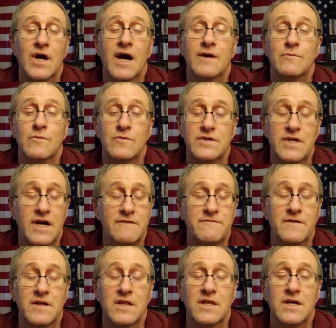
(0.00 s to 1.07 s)
I
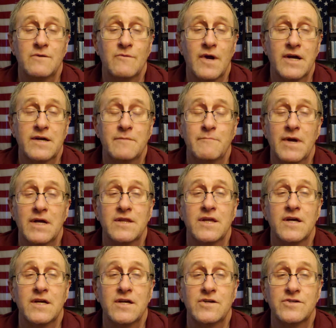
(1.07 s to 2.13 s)
definitely recommend
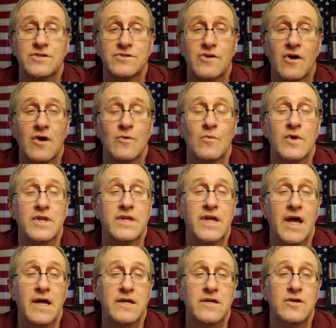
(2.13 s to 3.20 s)
that you start with
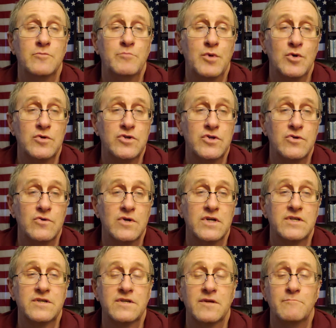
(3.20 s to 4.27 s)
KUbuntu.
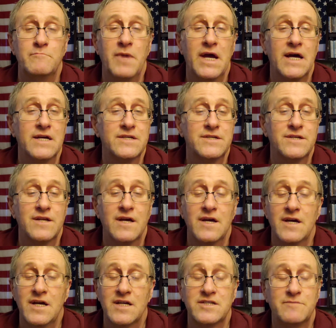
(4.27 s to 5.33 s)
It's the best.
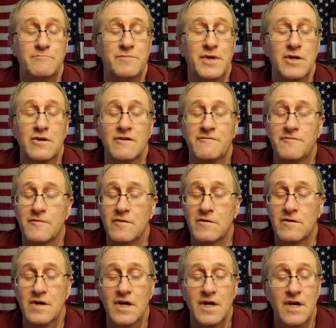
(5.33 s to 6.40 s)
It's beautiful.